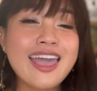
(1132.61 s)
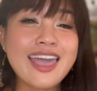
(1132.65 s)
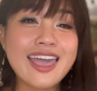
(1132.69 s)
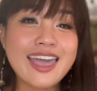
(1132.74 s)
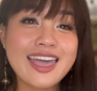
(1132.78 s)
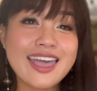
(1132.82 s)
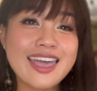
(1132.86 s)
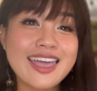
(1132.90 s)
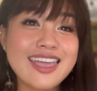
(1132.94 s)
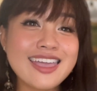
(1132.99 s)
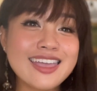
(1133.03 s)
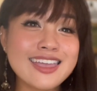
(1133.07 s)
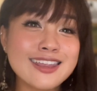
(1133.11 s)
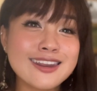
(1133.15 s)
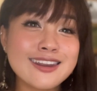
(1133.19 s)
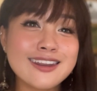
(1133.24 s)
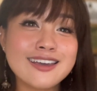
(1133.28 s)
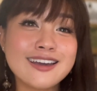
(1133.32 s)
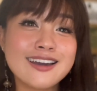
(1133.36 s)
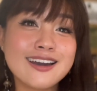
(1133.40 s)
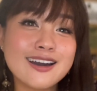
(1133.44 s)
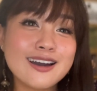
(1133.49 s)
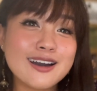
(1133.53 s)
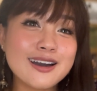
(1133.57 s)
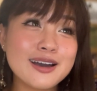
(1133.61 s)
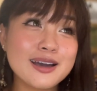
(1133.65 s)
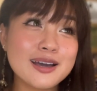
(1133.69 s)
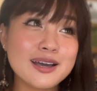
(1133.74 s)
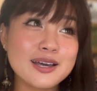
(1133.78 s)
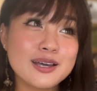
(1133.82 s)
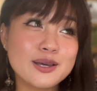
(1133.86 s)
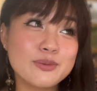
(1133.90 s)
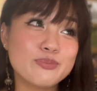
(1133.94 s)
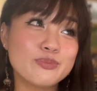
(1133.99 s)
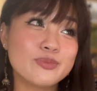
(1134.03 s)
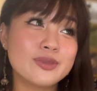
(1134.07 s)

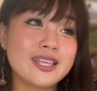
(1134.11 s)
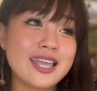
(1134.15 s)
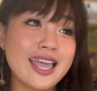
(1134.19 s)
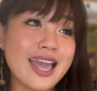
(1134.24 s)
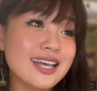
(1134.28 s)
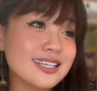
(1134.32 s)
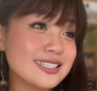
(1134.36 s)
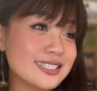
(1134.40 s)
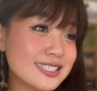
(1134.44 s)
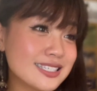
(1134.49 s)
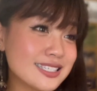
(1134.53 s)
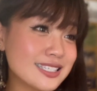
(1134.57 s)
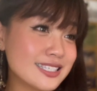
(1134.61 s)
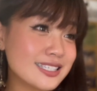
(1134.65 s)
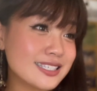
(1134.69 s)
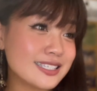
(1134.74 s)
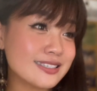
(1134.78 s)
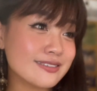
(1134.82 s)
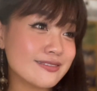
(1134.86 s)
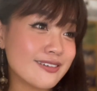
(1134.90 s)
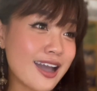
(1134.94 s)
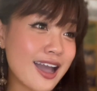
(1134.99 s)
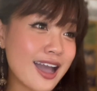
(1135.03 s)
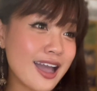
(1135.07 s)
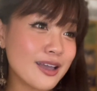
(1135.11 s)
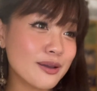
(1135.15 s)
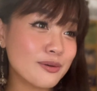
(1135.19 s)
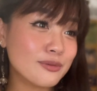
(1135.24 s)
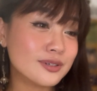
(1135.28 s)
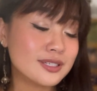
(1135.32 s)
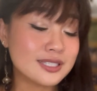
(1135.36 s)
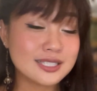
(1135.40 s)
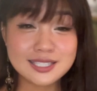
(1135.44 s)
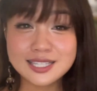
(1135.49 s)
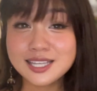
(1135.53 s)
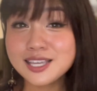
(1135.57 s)
And yes, I
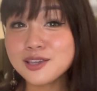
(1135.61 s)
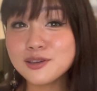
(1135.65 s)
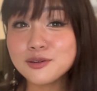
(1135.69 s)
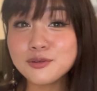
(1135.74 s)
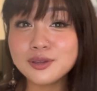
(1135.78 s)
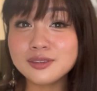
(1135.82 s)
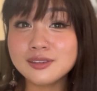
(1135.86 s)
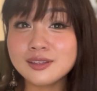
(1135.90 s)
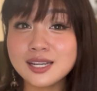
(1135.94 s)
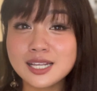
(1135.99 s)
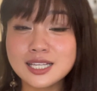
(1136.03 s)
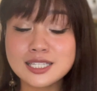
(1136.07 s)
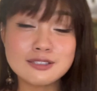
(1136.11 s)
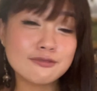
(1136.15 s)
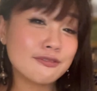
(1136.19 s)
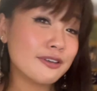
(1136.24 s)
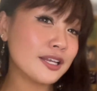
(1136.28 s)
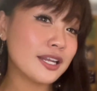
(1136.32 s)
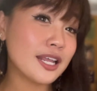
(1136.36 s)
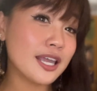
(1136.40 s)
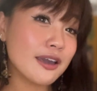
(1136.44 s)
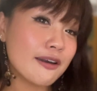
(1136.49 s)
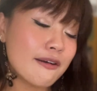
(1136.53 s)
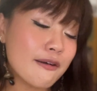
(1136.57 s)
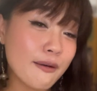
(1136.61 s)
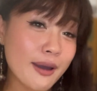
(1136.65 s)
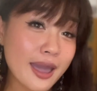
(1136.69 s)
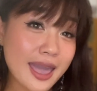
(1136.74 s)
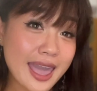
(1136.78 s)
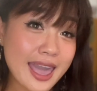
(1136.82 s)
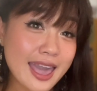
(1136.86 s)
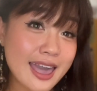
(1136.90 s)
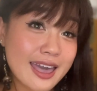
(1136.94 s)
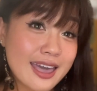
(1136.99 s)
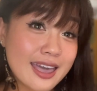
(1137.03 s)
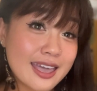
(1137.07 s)
will see you in the next video,
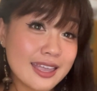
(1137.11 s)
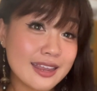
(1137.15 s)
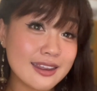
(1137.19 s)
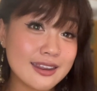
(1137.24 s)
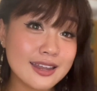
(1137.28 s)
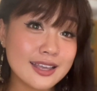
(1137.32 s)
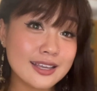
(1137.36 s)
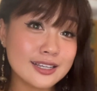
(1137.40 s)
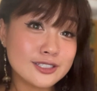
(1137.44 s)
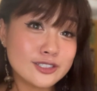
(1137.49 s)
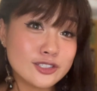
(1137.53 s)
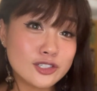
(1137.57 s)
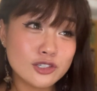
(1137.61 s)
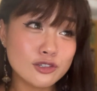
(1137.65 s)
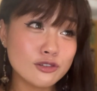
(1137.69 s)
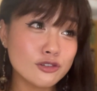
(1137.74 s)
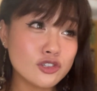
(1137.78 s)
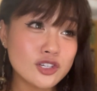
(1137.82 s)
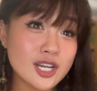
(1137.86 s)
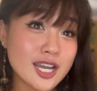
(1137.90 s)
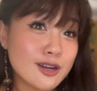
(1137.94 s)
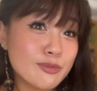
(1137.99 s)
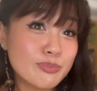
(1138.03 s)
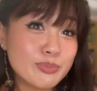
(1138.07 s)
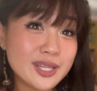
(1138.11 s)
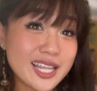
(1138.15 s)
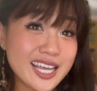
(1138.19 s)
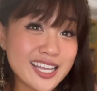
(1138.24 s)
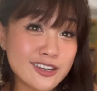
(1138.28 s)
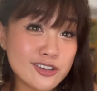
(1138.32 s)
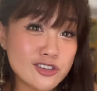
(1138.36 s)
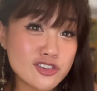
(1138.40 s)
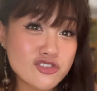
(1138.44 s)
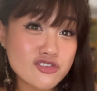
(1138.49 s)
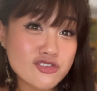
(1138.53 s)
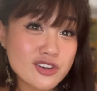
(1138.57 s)
and do try to
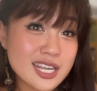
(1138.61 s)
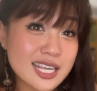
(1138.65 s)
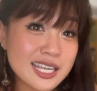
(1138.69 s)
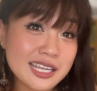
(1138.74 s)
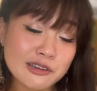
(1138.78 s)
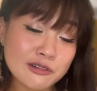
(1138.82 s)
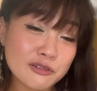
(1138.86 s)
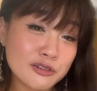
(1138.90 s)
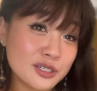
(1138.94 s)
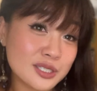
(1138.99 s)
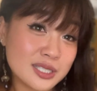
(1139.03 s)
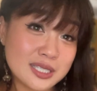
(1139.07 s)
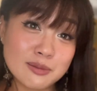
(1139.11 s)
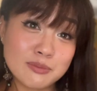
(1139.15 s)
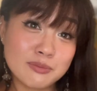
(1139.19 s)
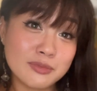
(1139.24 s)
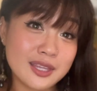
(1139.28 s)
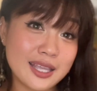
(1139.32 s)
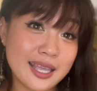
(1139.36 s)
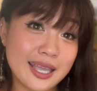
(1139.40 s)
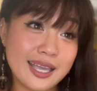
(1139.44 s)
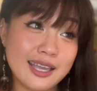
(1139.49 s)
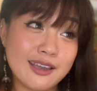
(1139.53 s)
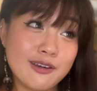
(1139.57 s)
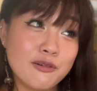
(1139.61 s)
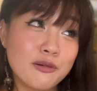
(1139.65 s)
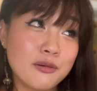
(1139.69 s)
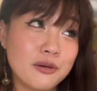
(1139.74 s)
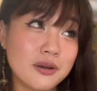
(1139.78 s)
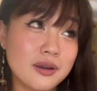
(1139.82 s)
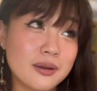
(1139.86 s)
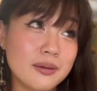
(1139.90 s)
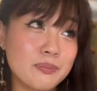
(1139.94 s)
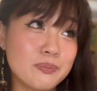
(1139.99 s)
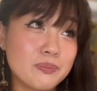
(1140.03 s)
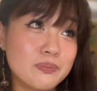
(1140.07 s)
plant a tree or something,
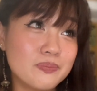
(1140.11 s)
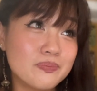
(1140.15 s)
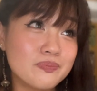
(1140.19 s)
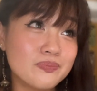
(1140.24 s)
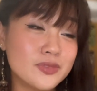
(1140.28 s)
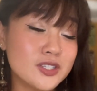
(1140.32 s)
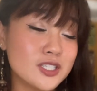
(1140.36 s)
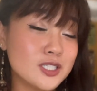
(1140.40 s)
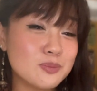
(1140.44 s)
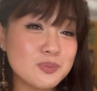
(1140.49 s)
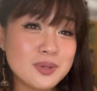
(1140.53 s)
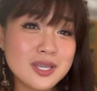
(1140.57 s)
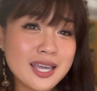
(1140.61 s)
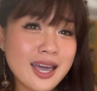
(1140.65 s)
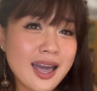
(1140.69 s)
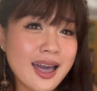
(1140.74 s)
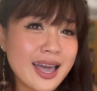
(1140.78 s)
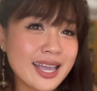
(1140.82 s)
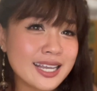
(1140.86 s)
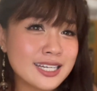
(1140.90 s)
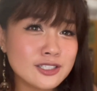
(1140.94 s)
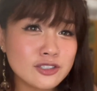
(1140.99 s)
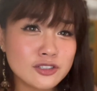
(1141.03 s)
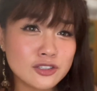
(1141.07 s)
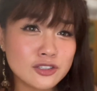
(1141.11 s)
or just be kinder